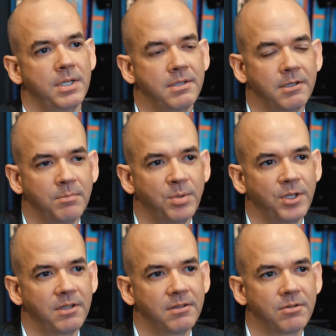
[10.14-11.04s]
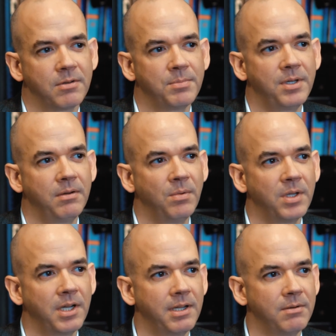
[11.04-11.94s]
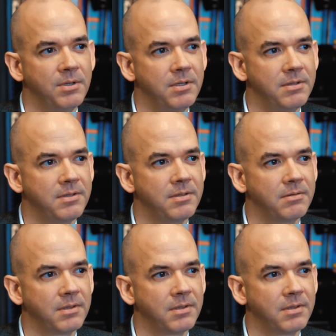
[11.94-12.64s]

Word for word: I started playing the trumpet when I was